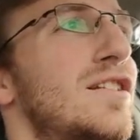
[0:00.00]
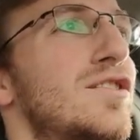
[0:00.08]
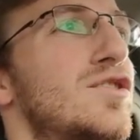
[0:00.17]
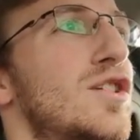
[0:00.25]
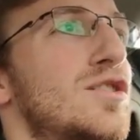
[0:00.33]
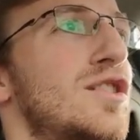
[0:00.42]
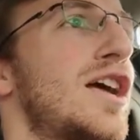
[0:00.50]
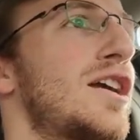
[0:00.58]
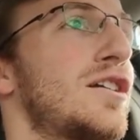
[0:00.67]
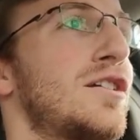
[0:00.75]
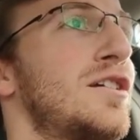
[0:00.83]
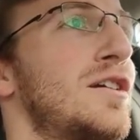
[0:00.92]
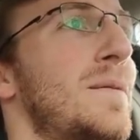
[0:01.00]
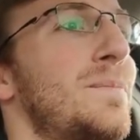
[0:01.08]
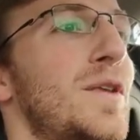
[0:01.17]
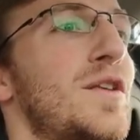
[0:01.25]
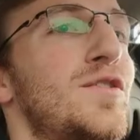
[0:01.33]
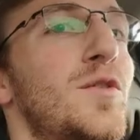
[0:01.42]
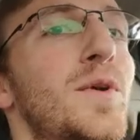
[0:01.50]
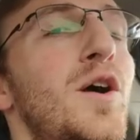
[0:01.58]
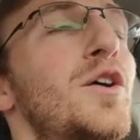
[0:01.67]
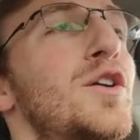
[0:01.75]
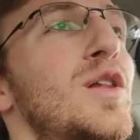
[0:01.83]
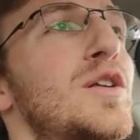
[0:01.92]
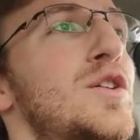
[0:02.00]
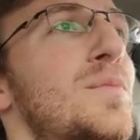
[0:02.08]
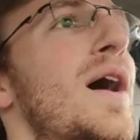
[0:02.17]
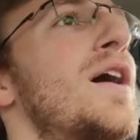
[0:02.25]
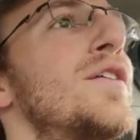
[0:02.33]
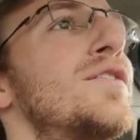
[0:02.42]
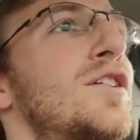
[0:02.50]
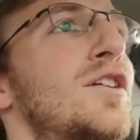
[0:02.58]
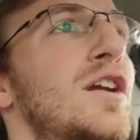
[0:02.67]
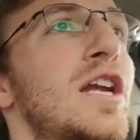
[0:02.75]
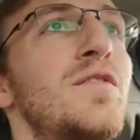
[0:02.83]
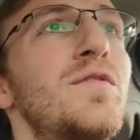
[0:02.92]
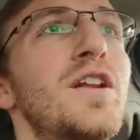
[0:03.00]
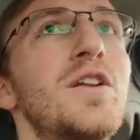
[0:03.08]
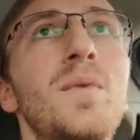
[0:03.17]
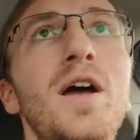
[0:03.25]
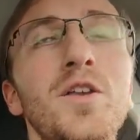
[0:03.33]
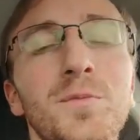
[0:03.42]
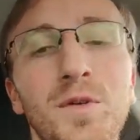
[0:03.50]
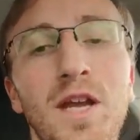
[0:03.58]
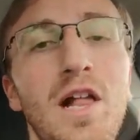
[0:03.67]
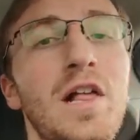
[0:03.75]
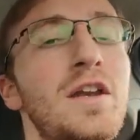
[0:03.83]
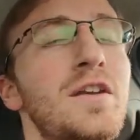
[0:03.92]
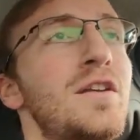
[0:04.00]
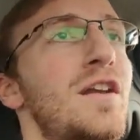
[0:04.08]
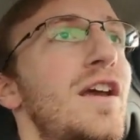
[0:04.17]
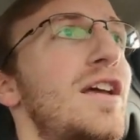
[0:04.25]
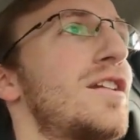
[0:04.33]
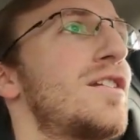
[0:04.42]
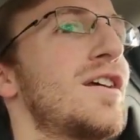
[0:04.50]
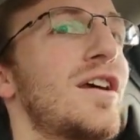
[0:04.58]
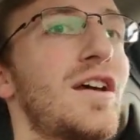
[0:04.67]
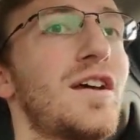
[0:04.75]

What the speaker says: It's just assuming all your electric miles are infinite miles per gallon, and